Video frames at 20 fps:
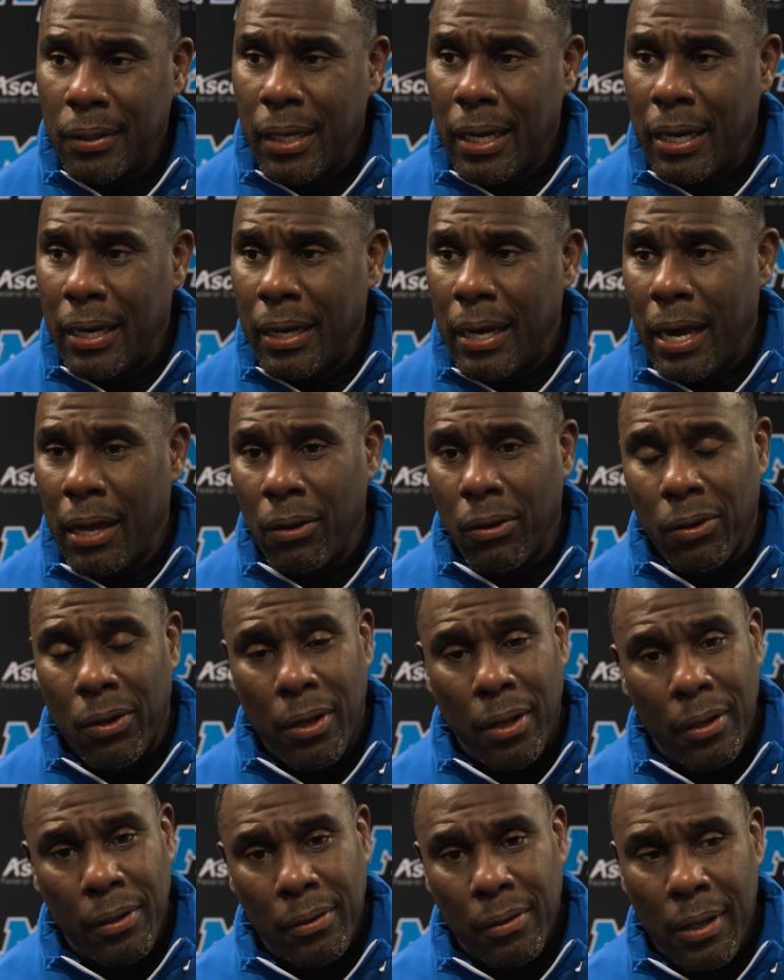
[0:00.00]
I
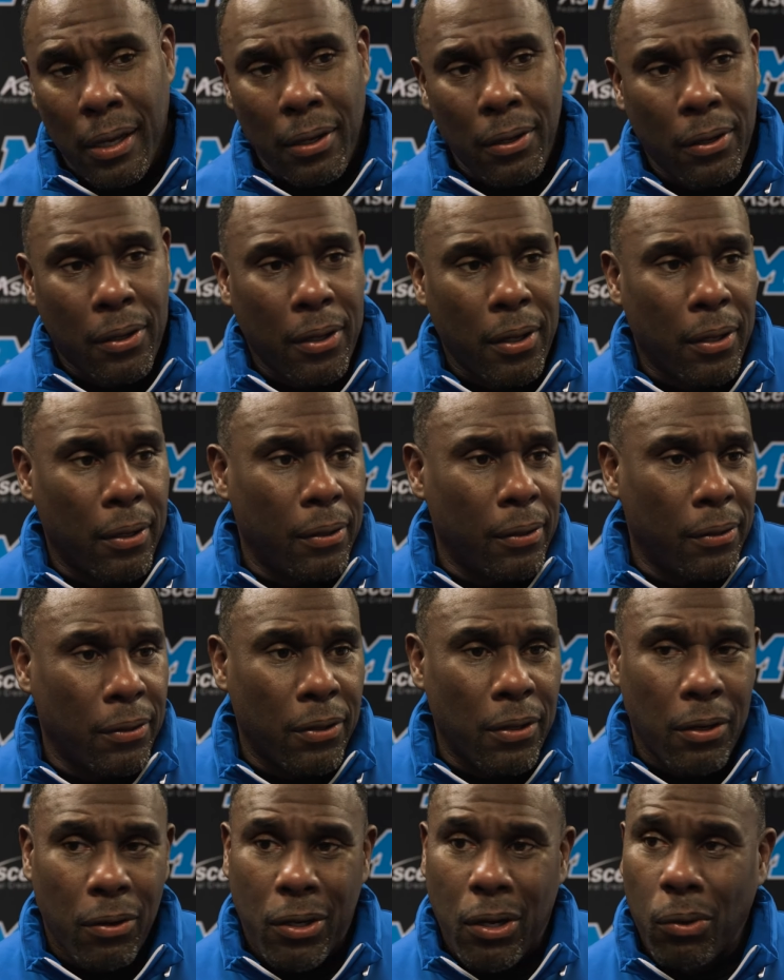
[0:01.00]
look at
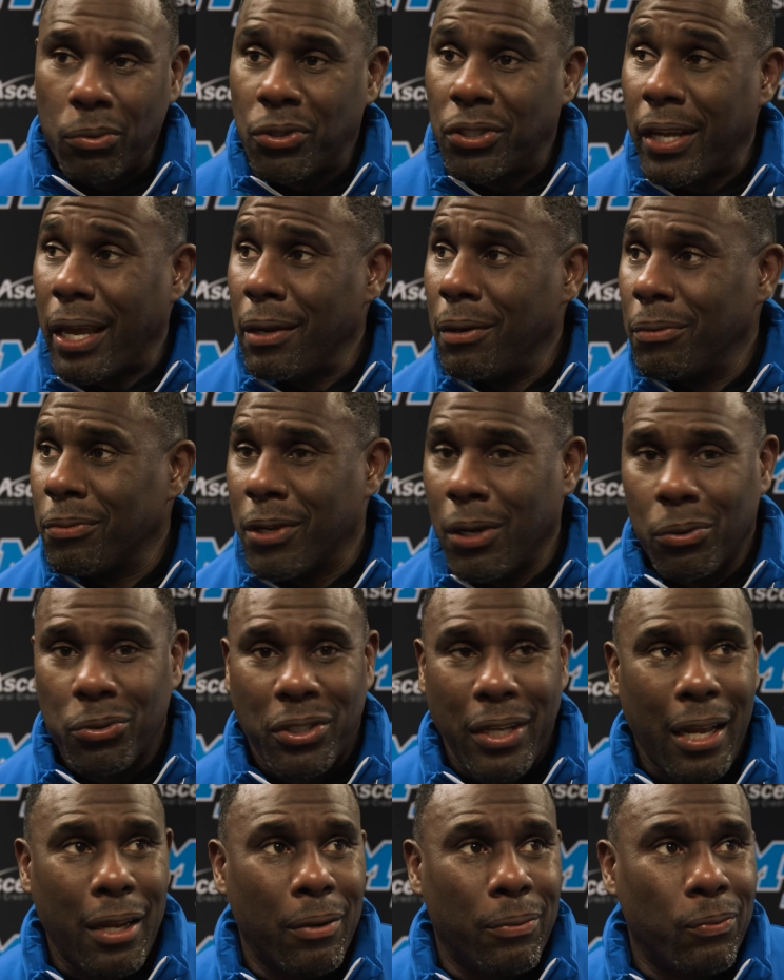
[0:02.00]
you know, Coach Salem.
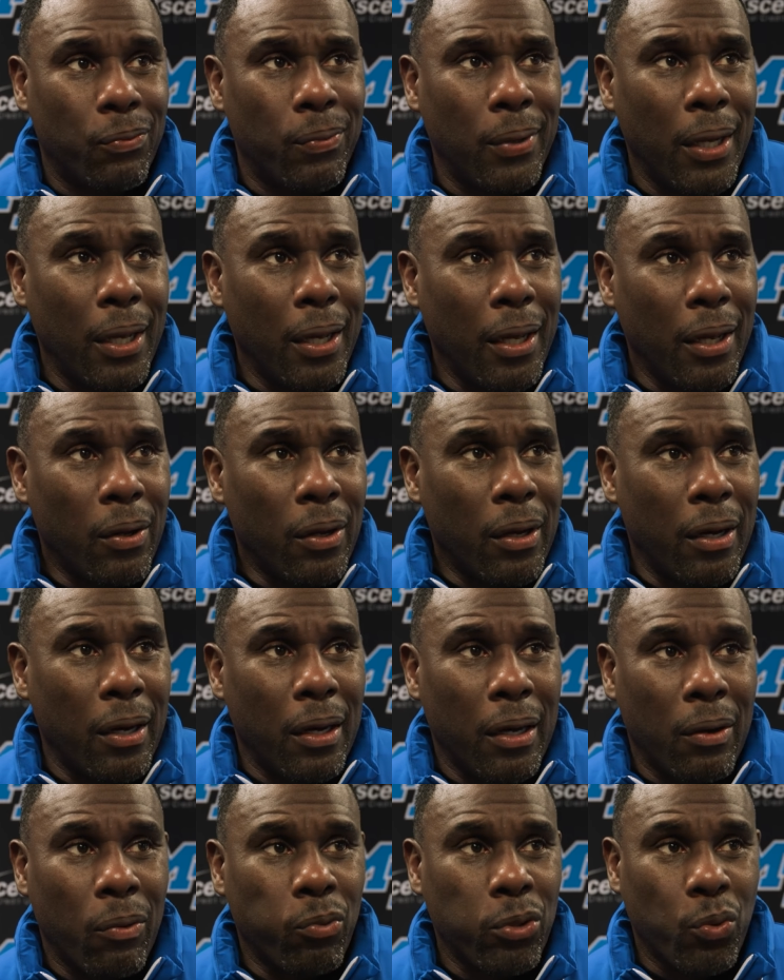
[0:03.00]
Coach Salem
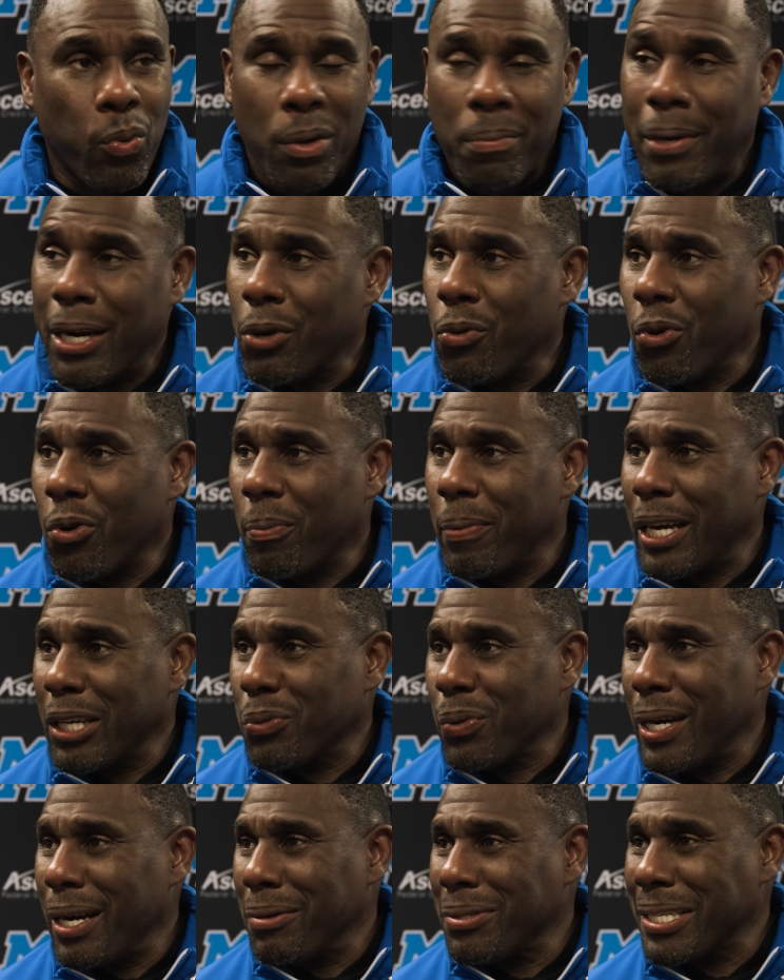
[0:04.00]
was one of my
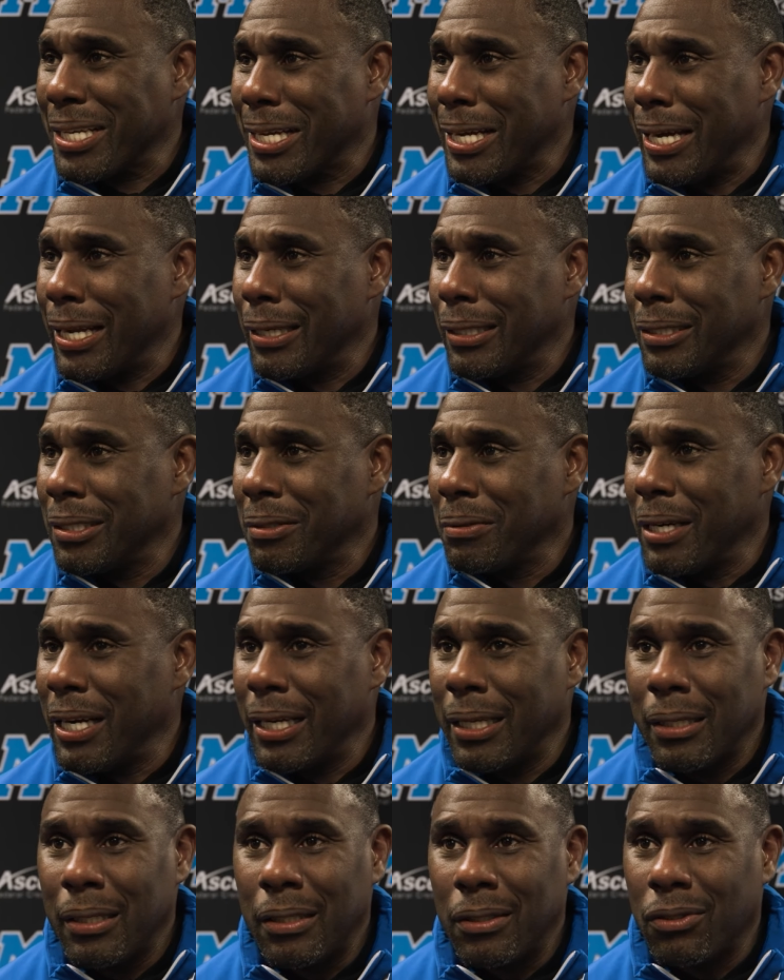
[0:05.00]
quarterbacks when I was in college,
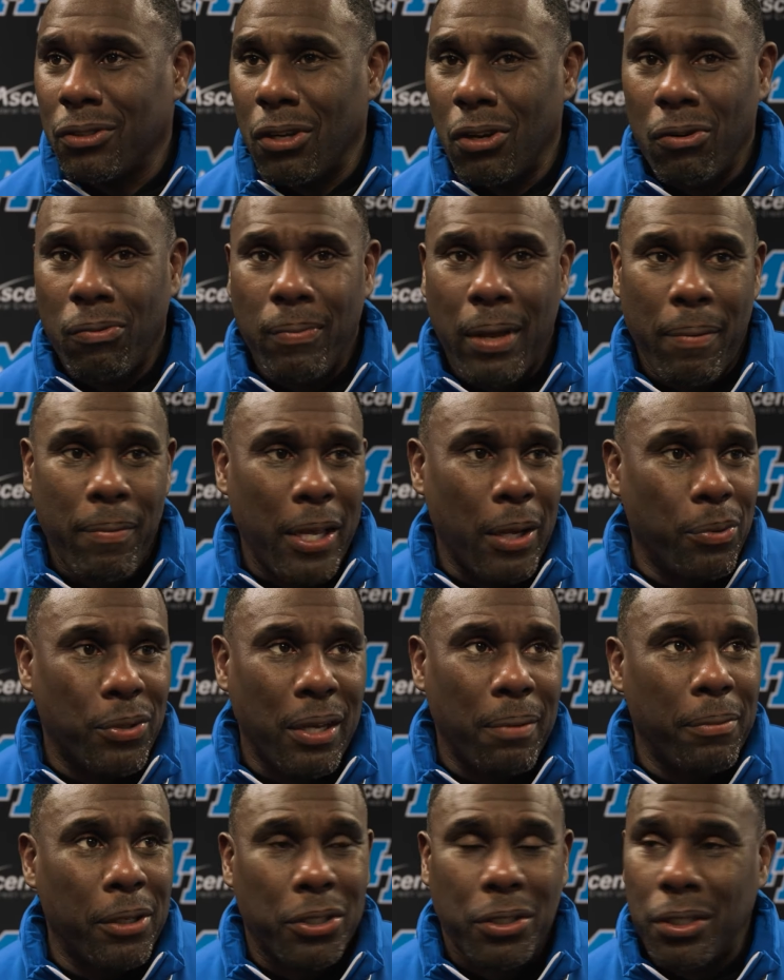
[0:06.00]
right? And so, man, he
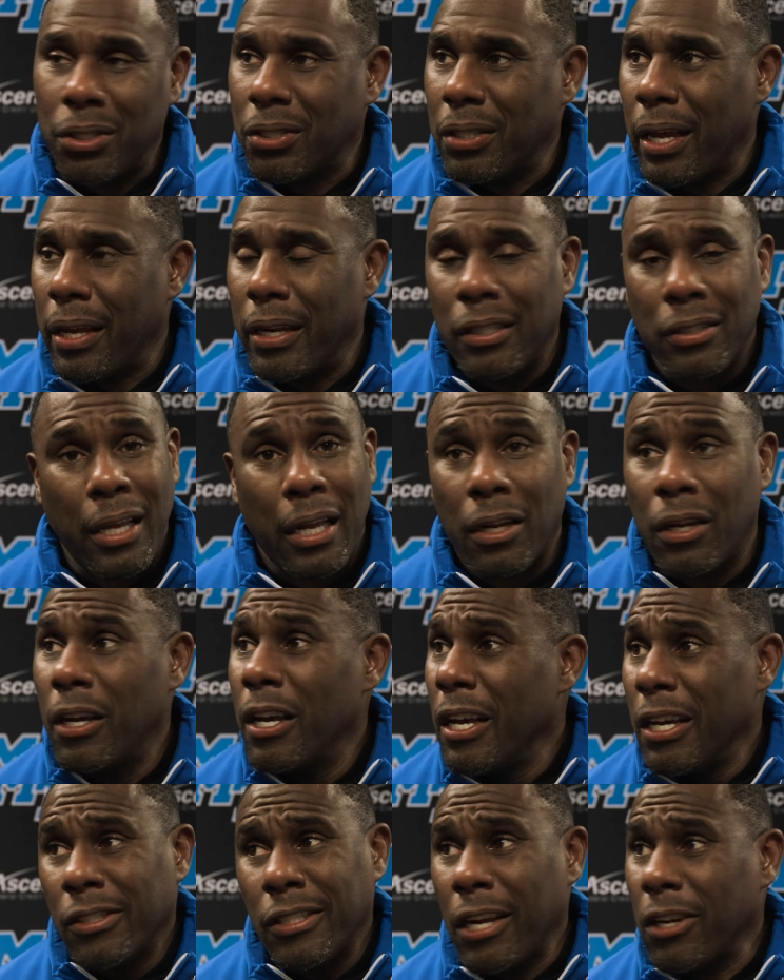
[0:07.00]
was at Michigan State. He's got
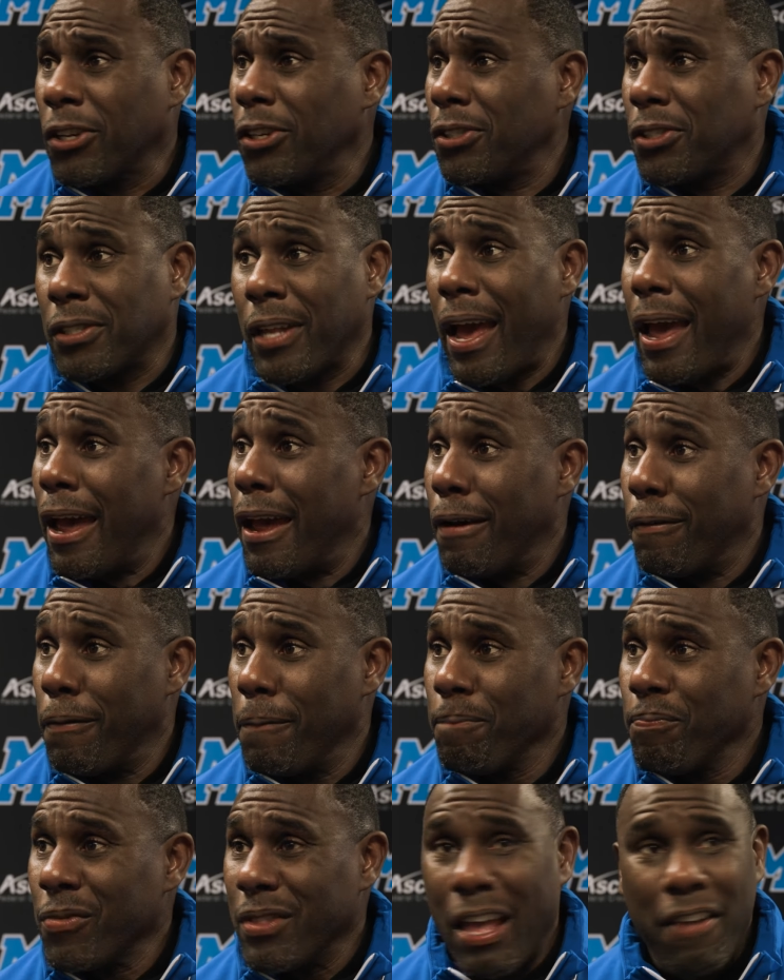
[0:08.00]
a good staff.
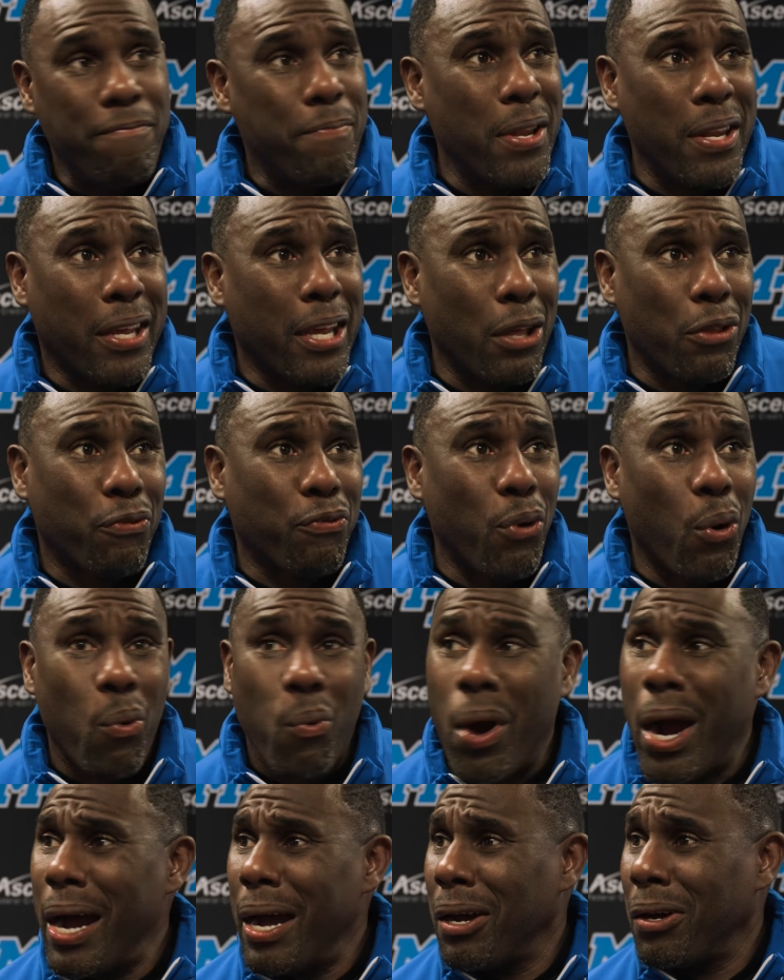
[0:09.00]
They've been together for a
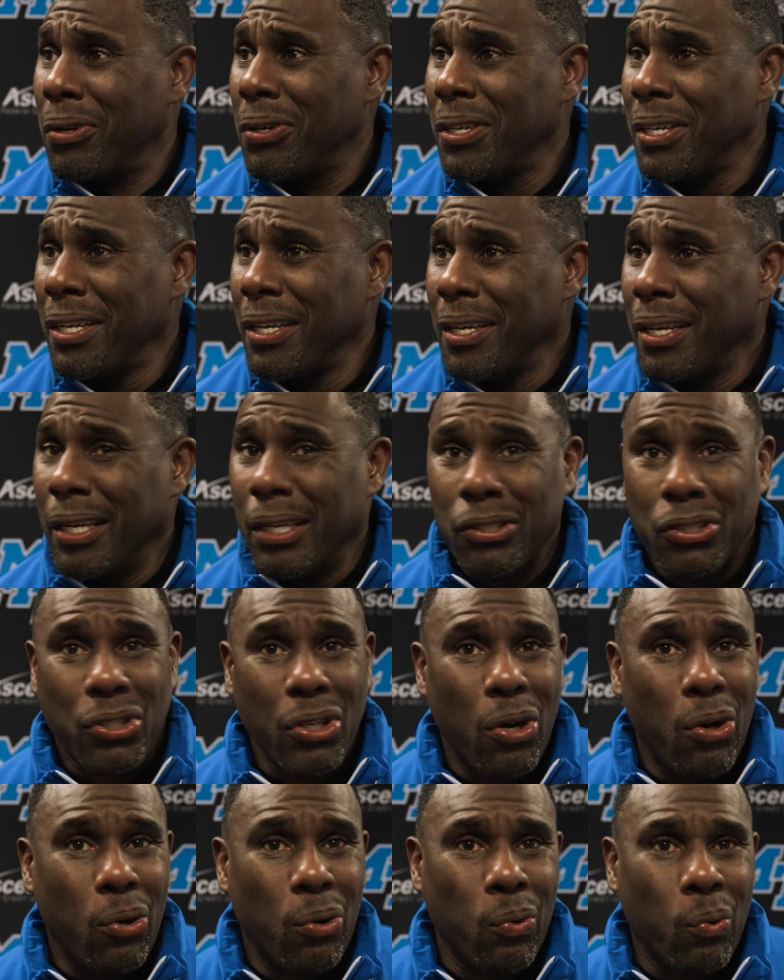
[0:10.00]
while. And
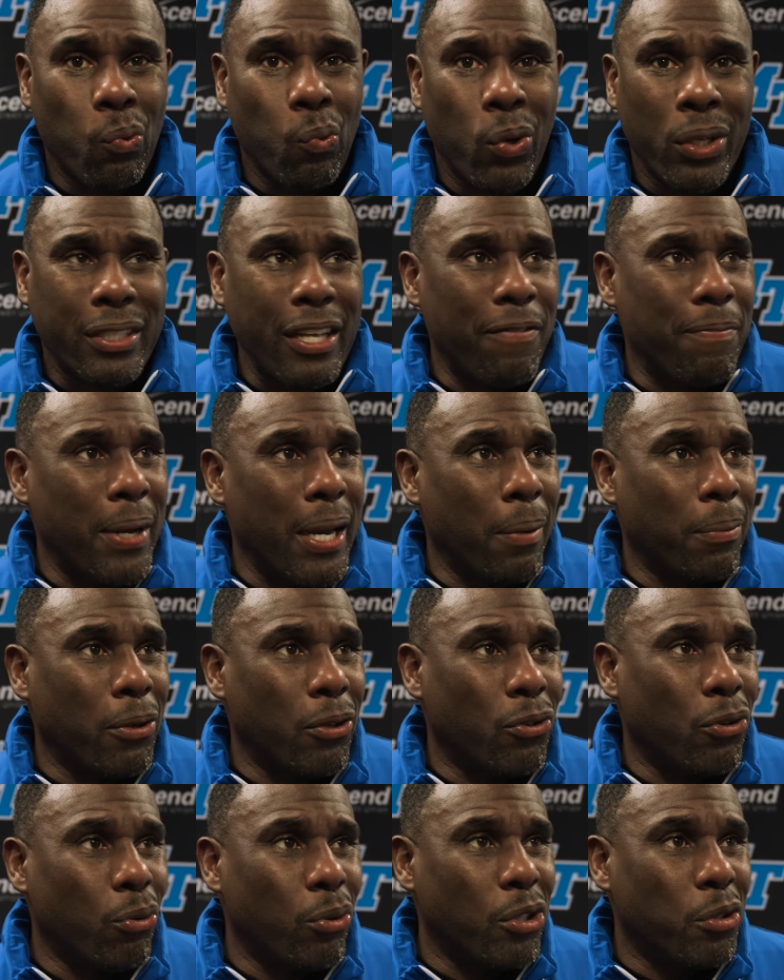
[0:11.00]
so what they've been able
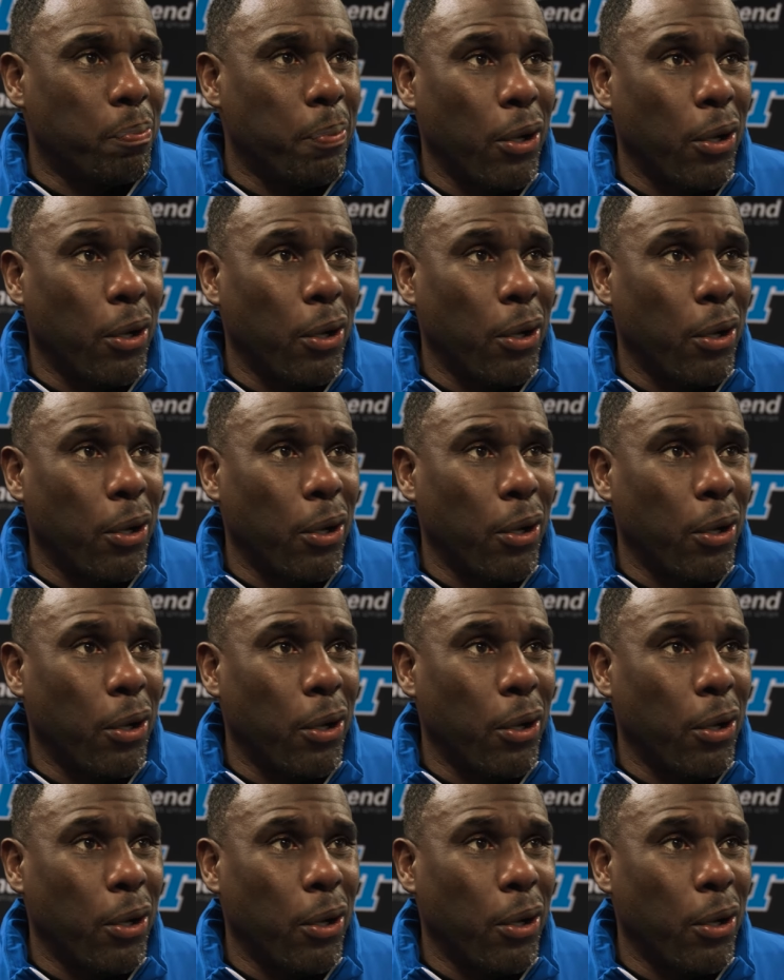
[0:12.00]
to do is